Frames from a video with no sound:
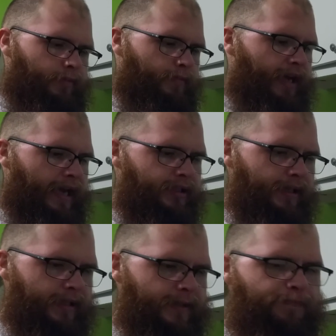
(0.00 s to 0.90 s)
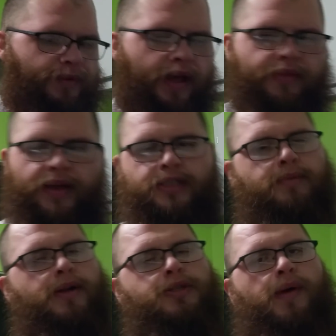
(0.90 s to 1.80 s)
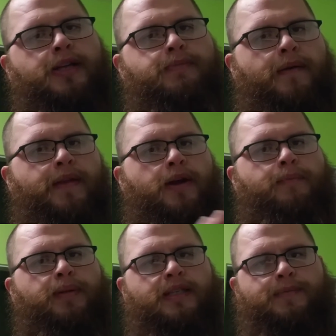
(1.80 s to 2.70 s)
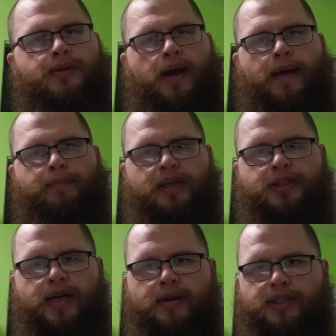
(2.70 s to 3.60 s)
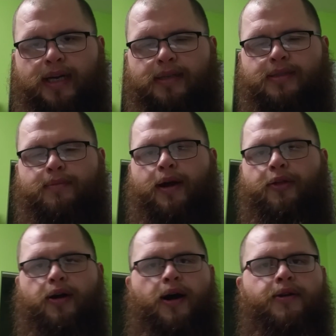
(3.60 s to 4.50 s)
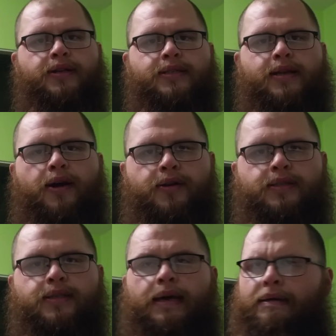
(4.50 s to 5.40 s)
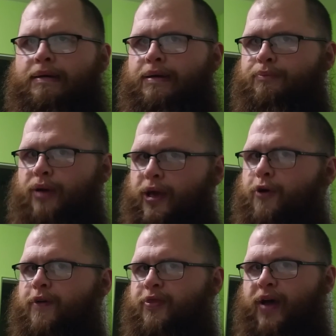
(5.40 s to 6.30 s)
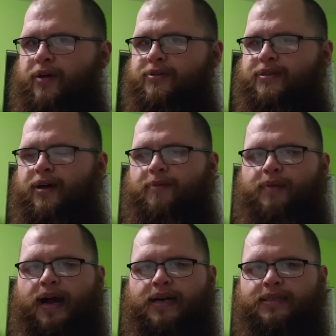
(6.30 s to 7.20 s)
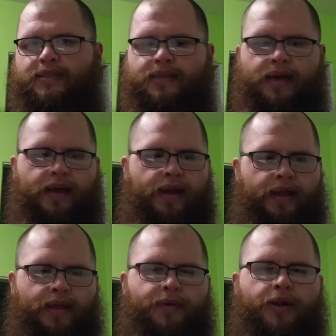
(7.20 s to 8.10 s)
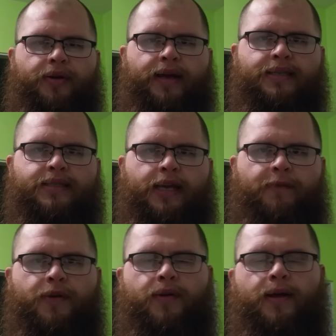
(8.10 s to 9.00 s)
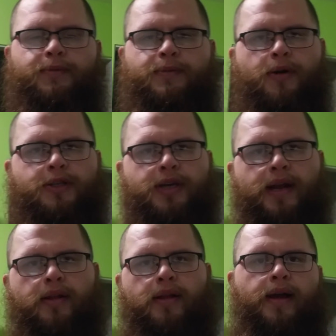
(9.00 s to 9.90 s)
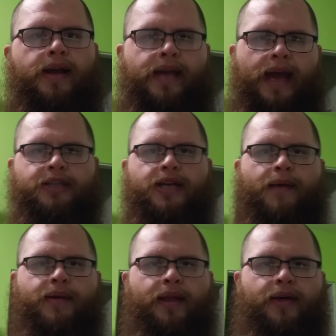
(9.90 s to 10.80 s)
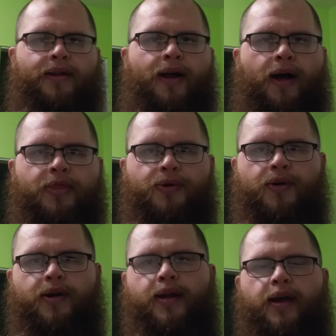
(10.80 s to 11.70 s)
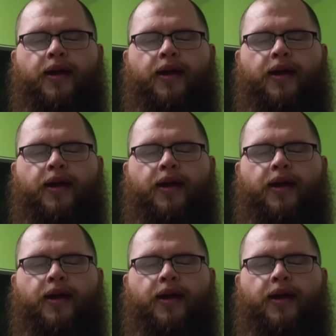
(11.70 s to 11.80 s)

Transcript: from Jack Link's. Thanks so much for watching my video. Please subscribe, please share, and check out some of my other hundreds and hundreds, probably over 1,000 unboxings. And let me know what you guys think. If you want to help support the channel, cash at me at London Hawthorne.